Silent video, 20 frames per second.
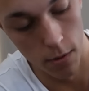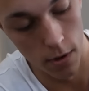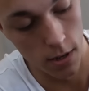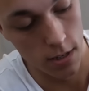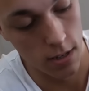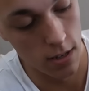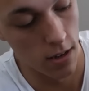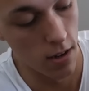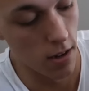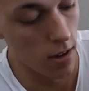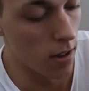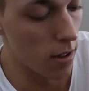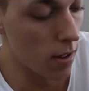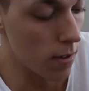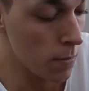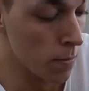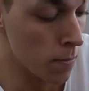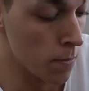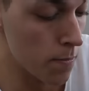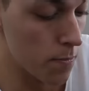but
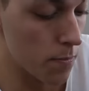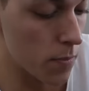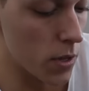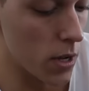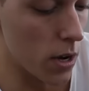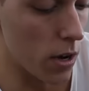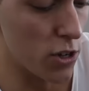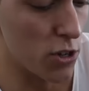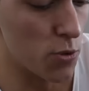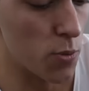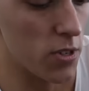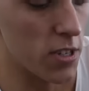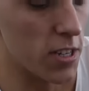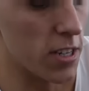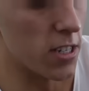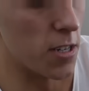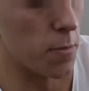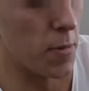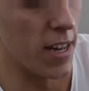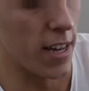I just
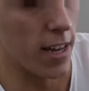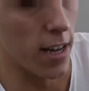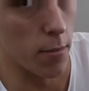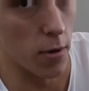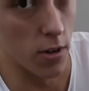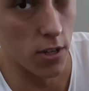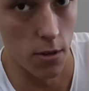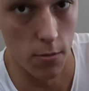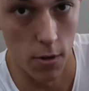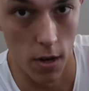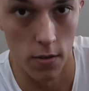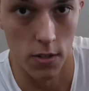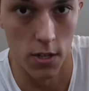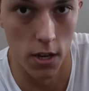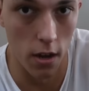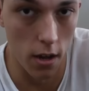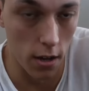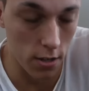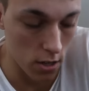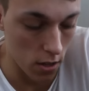wanted it to be here because I'm going to
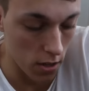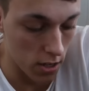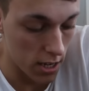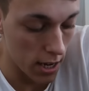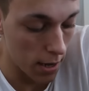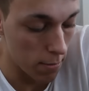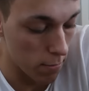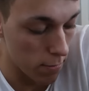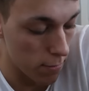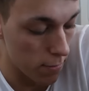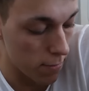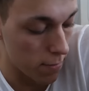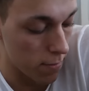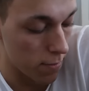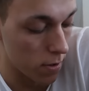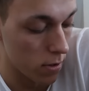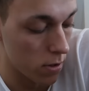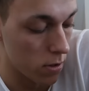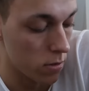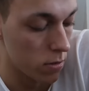hers on the
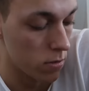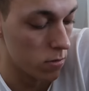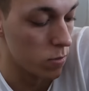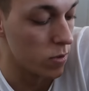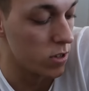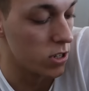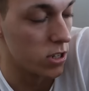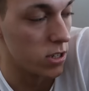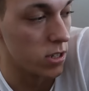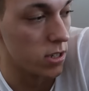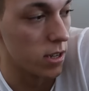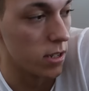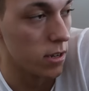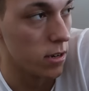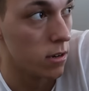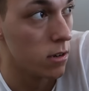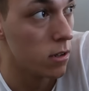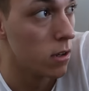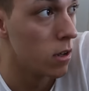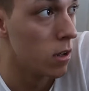10th, which is
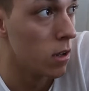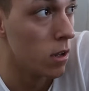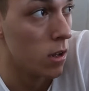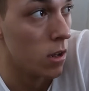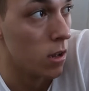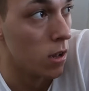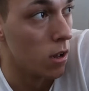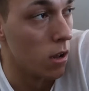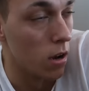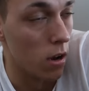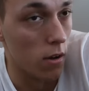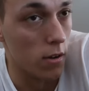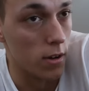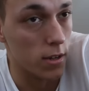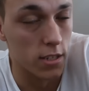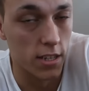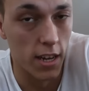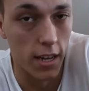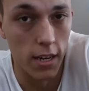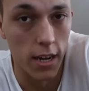in,
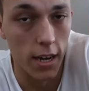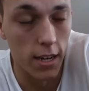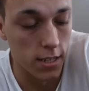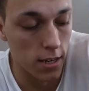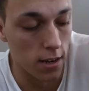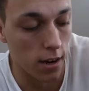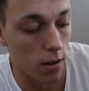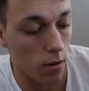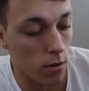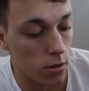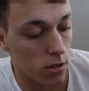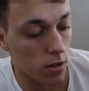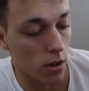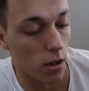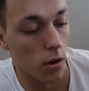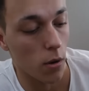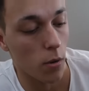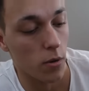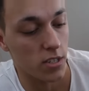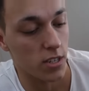like, 10 days now. So
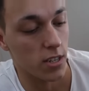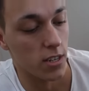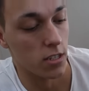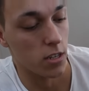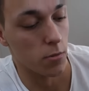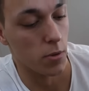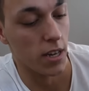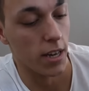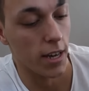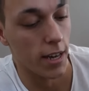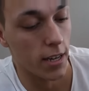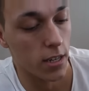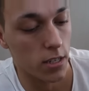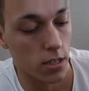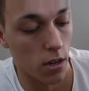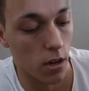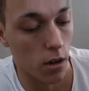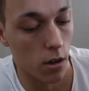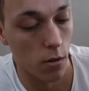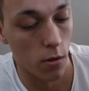I wanted it to be here,
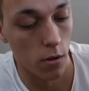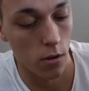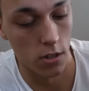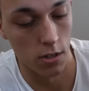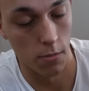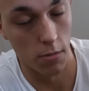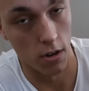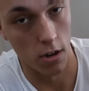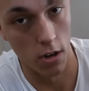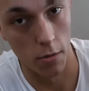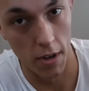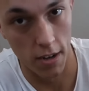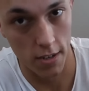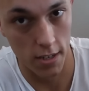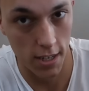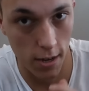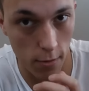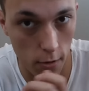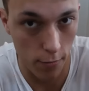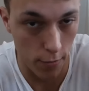so... Because I'm not going to be able
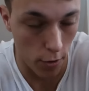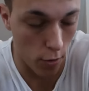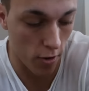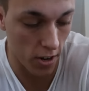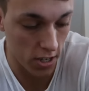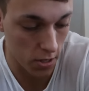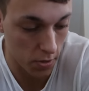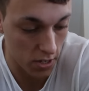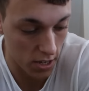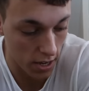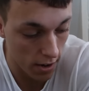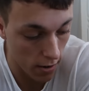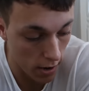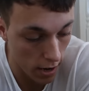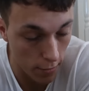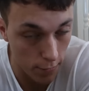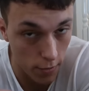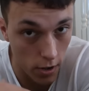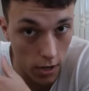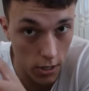to see her over Christmas, and our
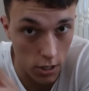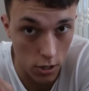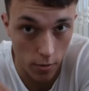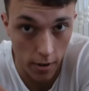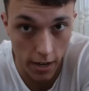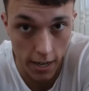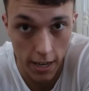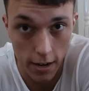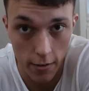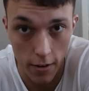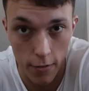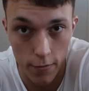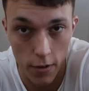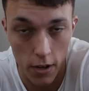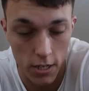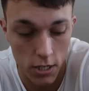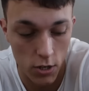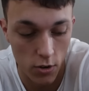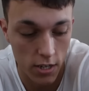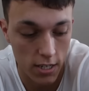anniversary, year
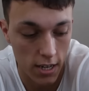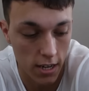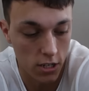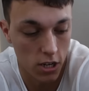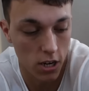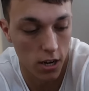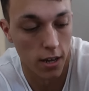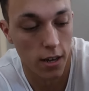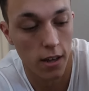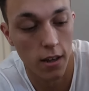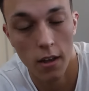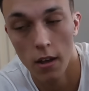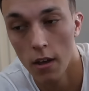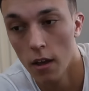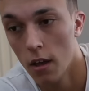anniversary, is actually